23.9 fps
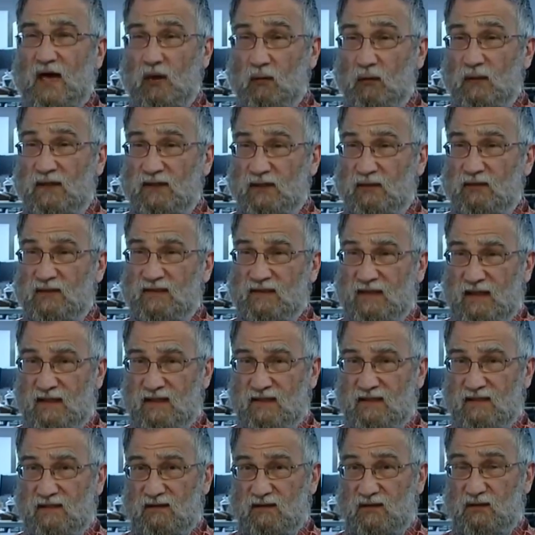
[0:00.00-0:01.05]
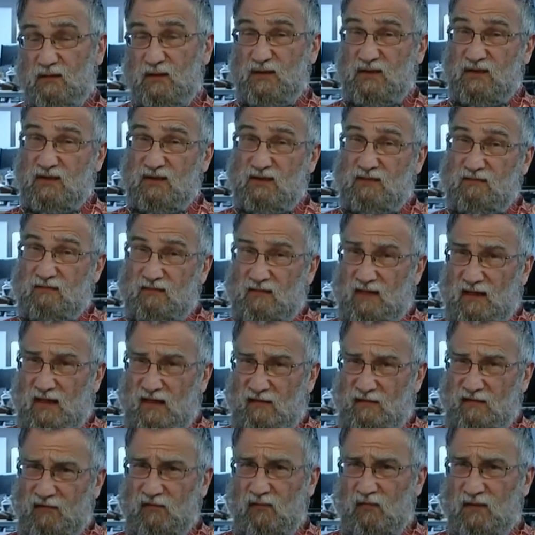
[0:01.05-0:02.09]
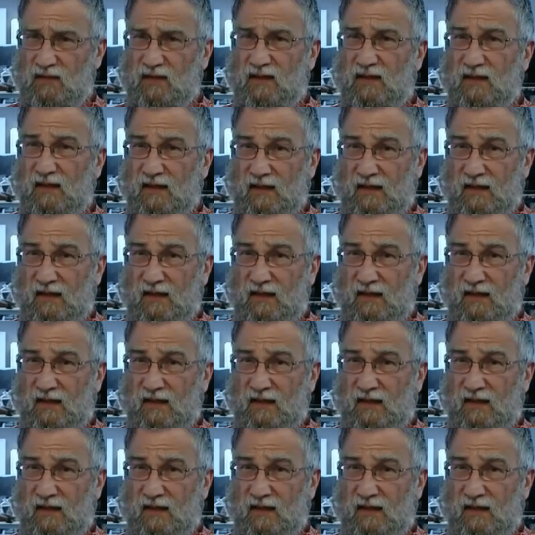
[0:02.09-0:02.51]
only do stencils, which, after all,